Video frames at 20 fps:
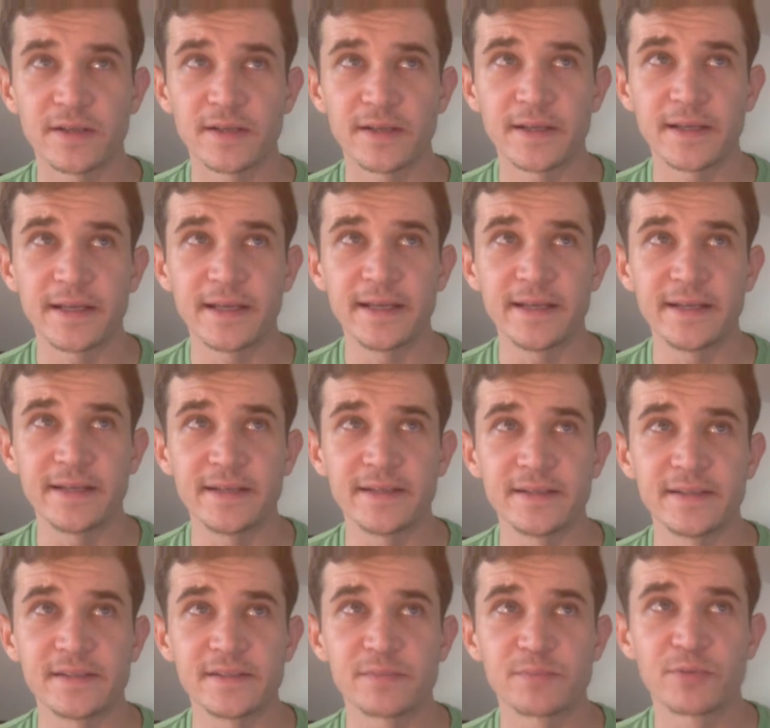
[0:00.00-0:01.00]

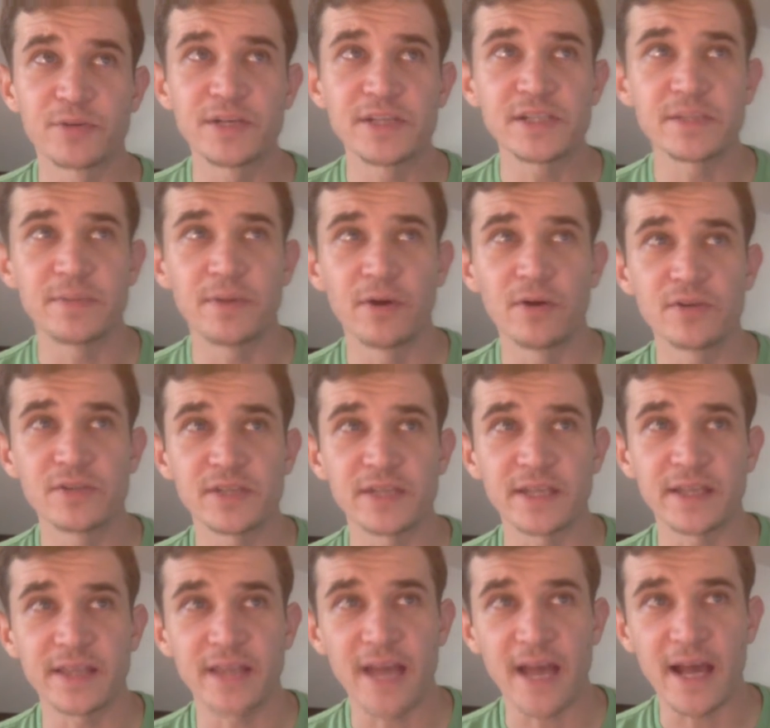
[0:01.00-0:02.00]
is
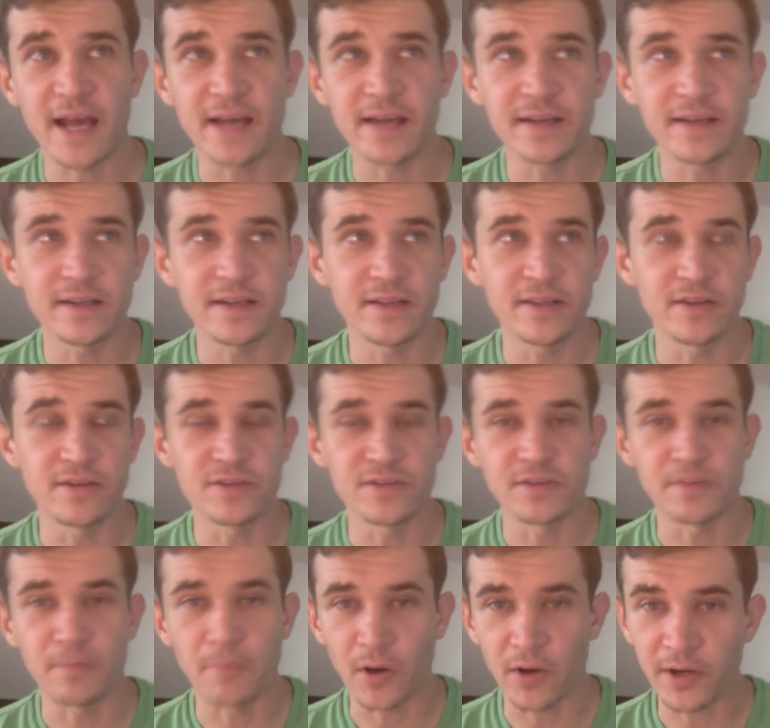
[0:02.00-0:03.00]
presupposing that there's
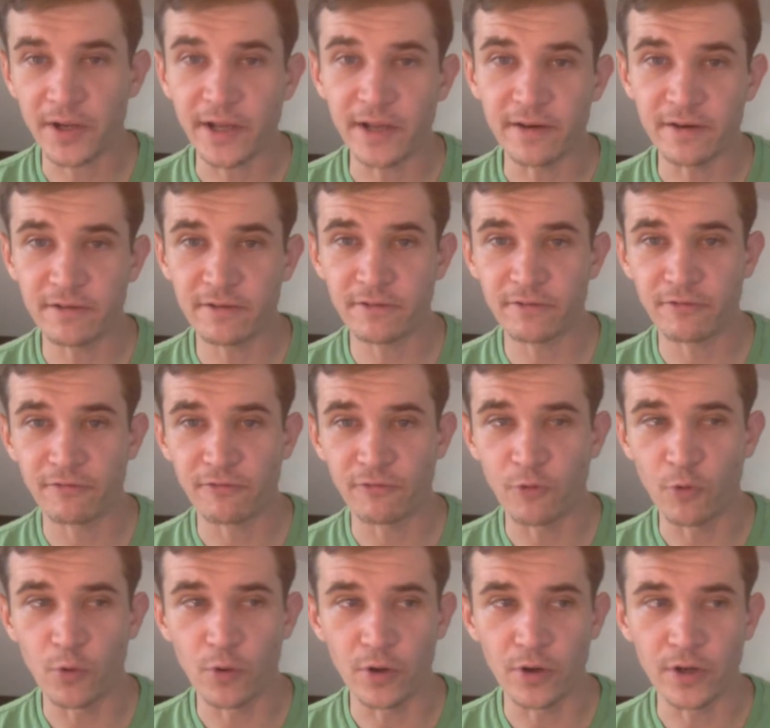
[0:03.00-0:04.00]
a market
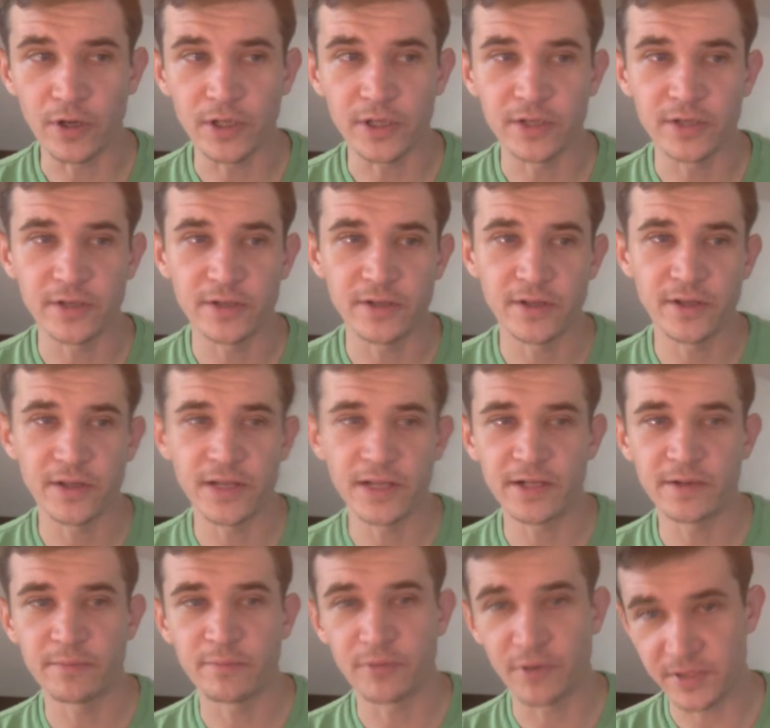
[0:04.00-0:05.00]
for
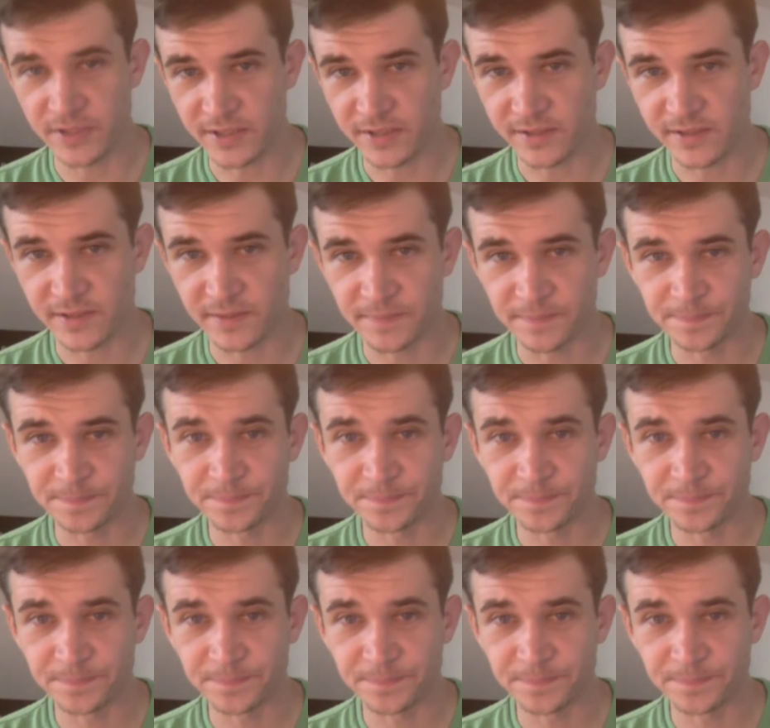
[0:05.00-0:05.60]
prisons.